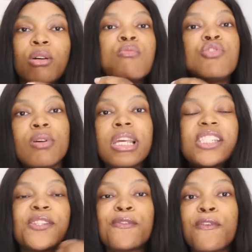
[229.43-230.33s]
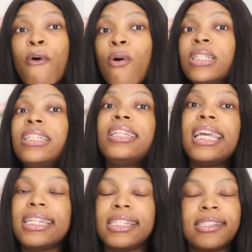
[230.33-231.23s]
some drinks for the
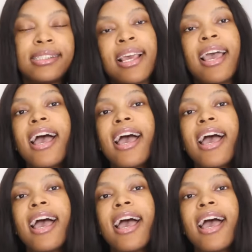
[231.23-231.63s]
ladies